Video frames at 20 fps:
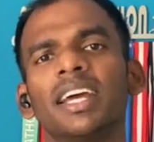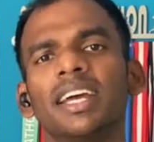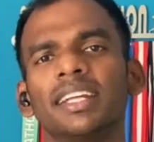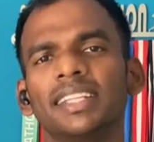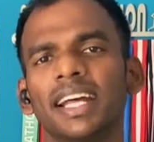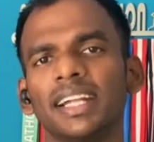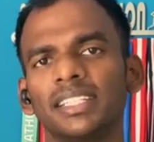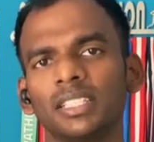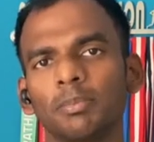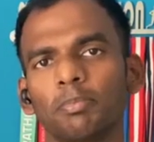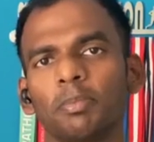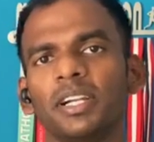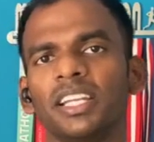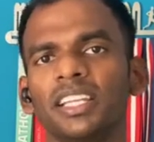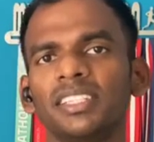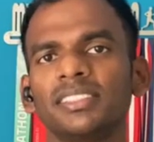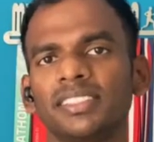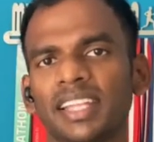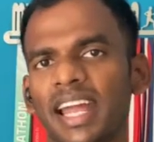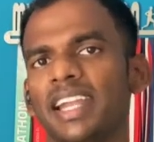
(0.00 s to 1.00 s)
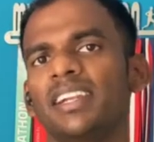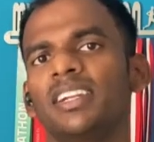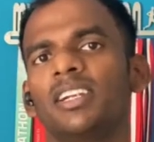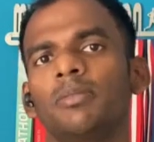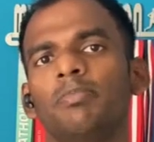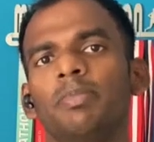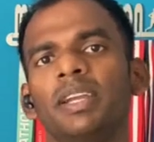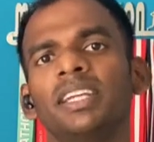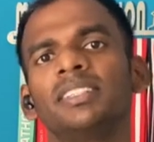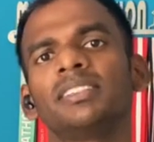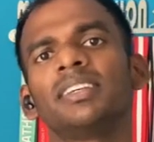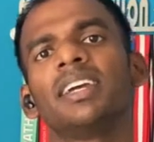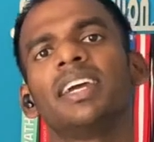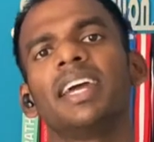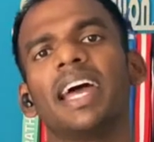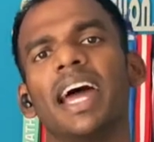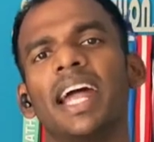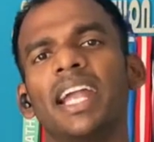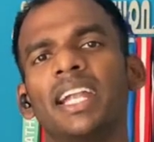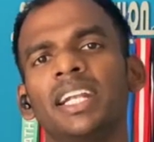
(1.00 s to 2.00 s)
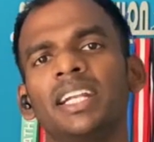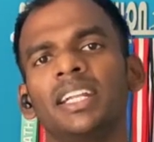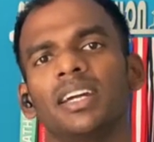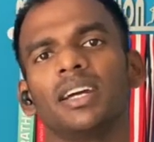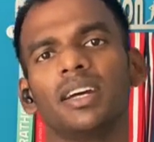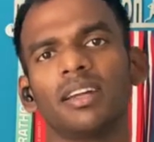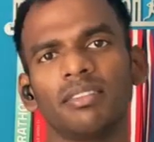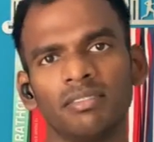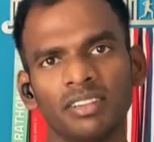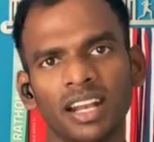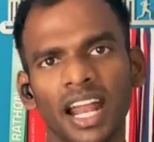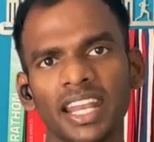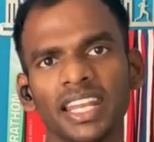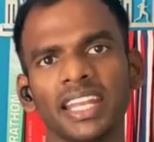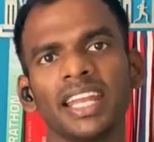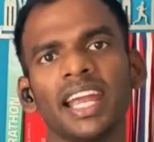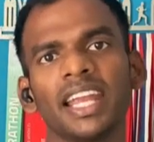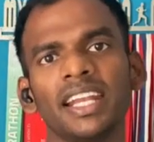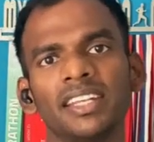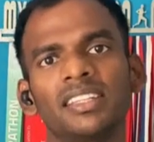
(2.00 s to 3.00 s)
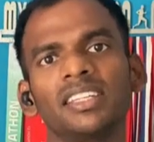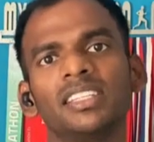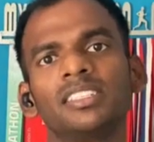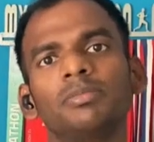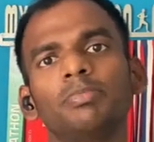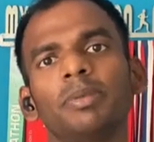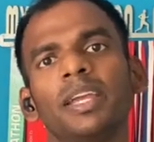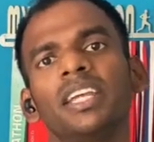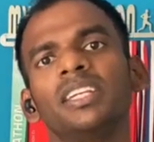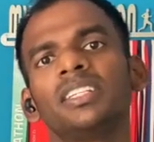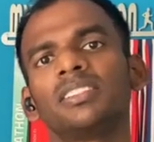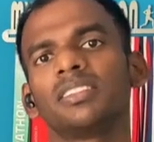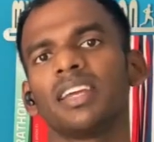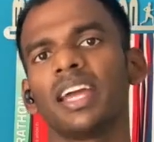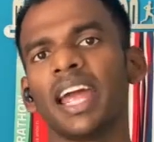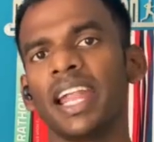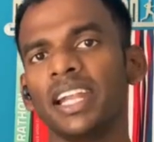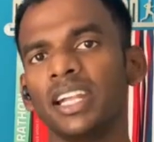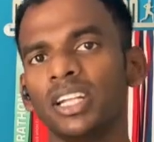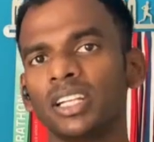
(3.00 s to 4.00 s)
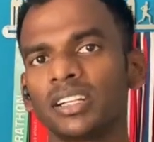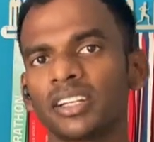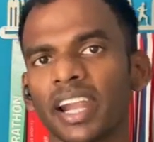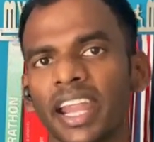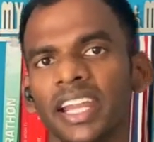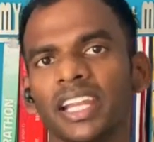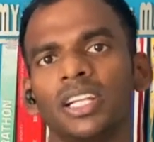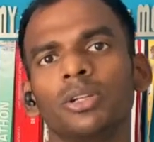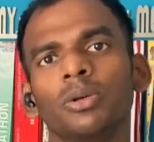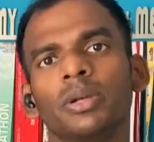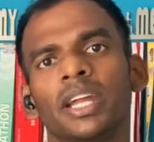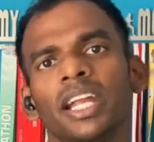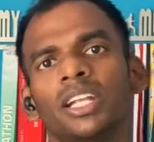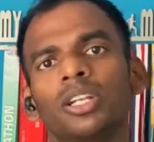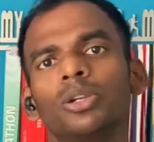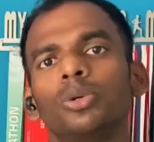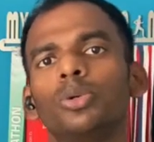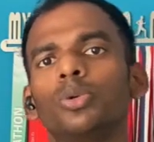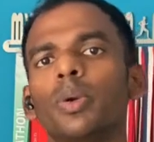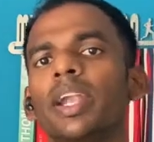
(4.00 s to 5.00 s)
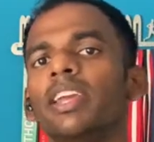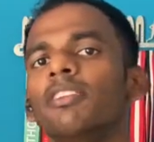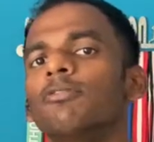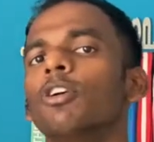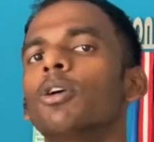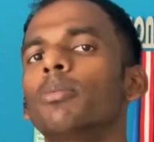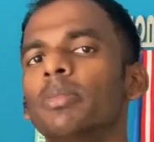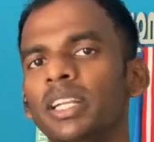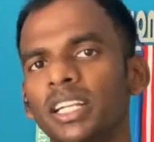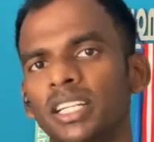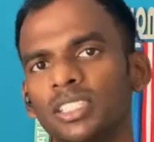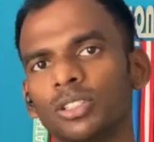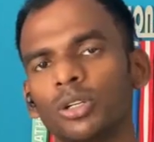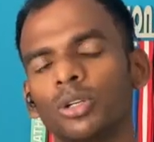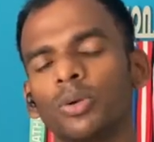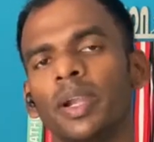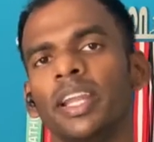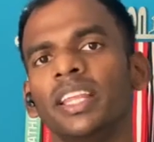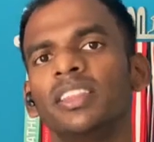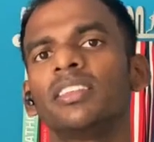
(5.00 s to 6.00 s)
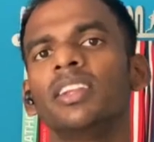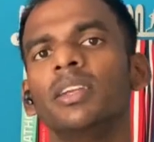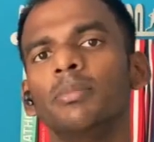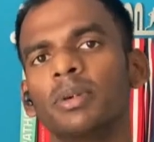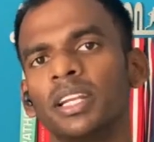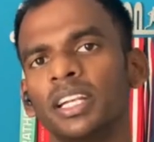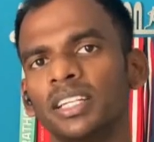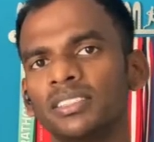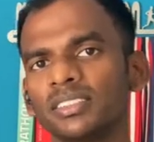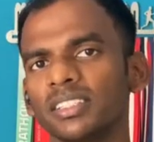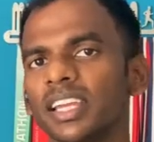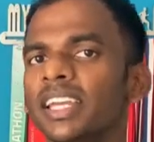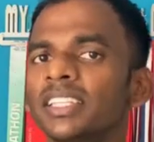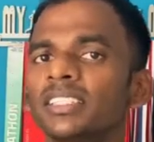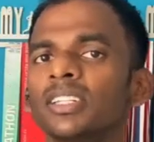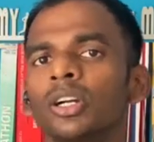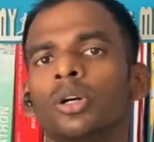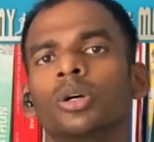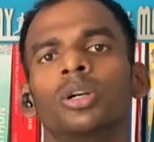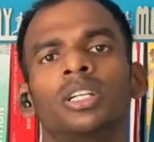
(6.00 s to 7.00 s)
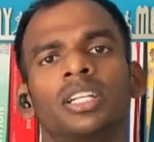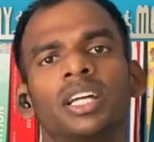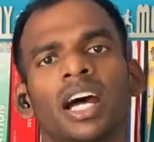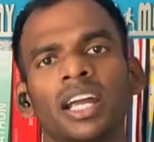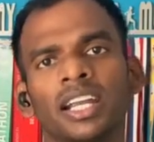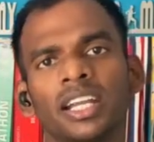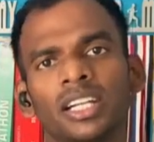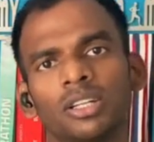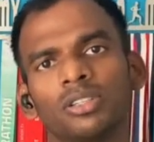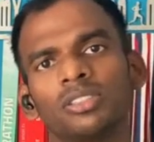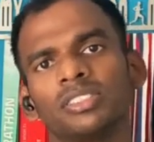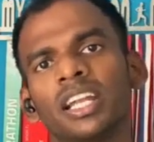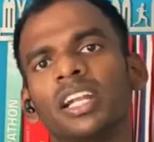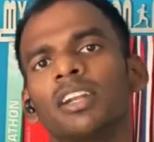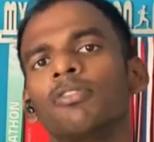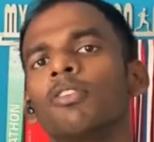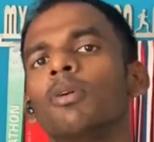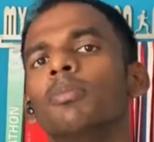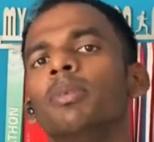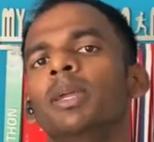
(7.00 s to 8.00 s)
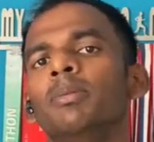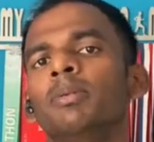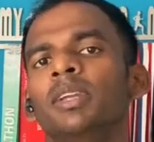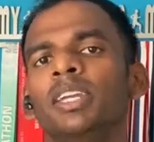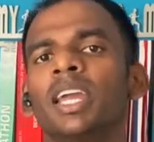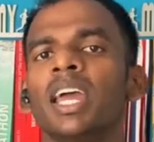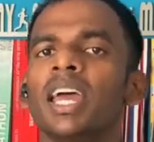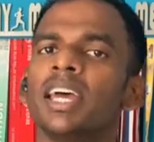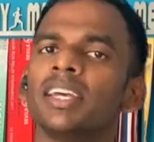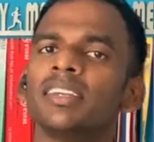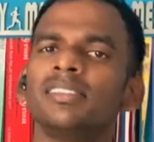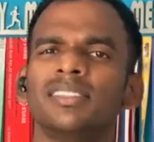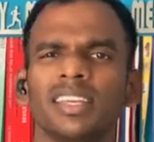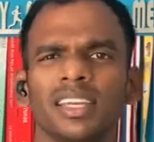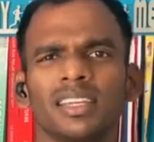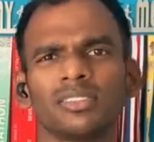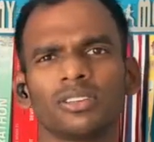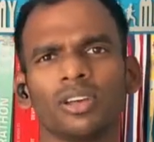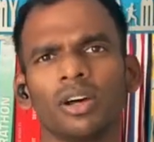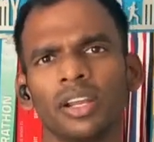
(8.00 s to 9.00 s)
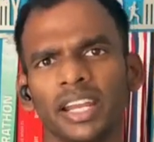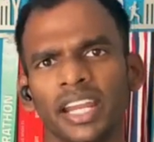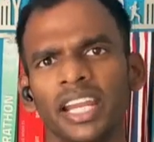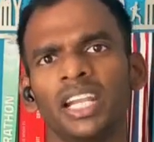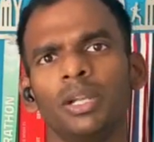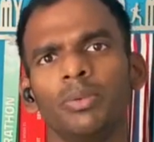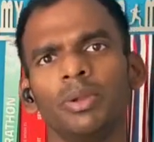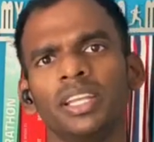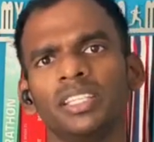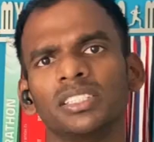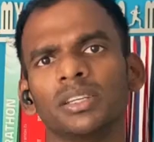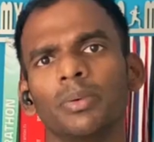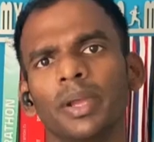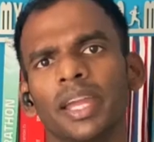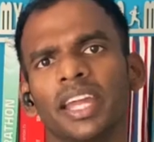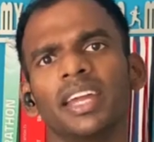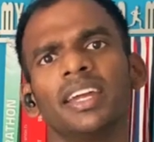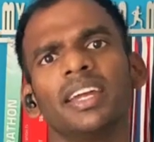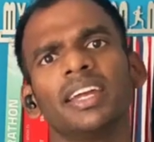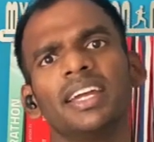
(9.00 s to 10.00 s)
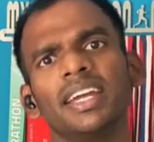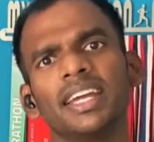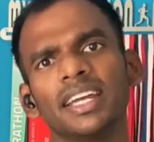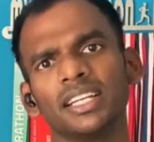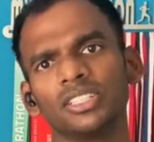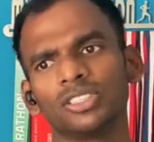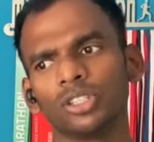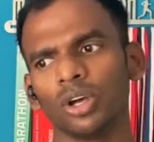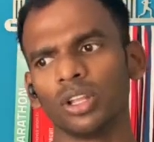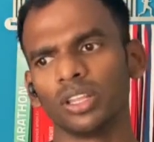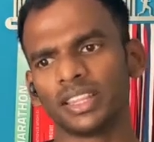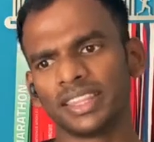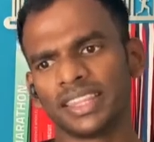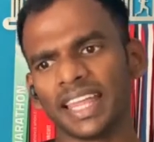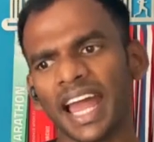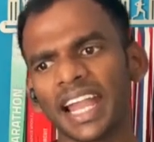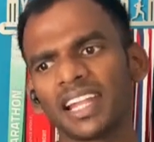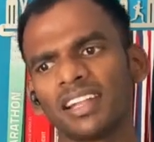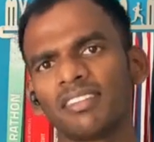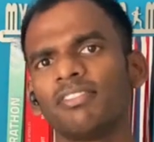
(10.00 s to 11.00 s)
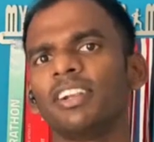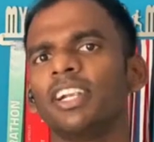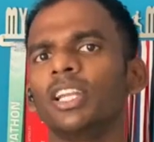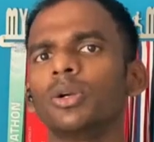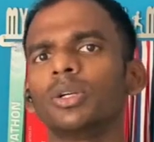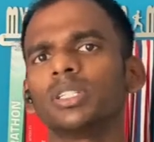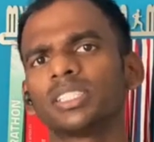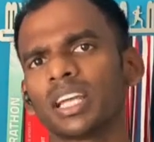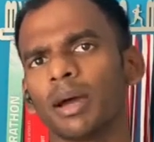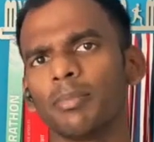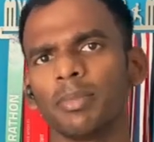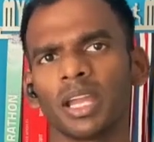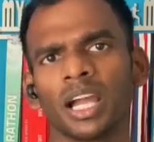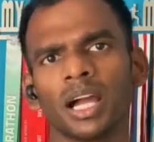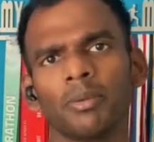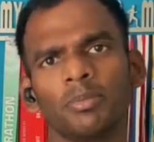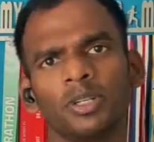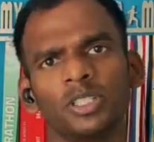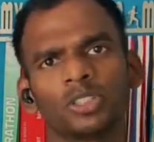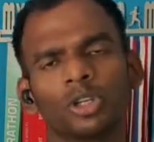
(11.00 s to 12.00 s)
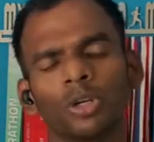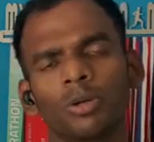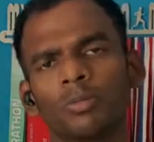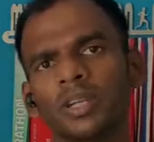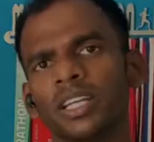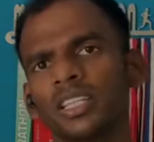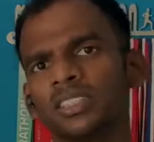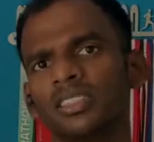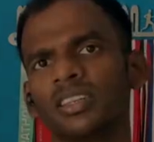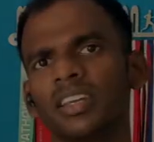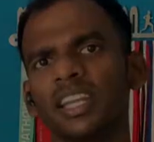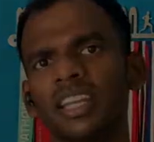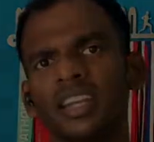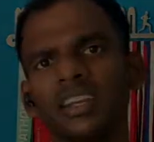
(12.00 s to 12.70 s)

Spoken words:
That's a pretty standard pace, and running at this pace and trying to get to 24 minutes or 23 minutes is a good target to set for maybe 6 or 8 weeks away. So that video is coming up. It's going to be a screen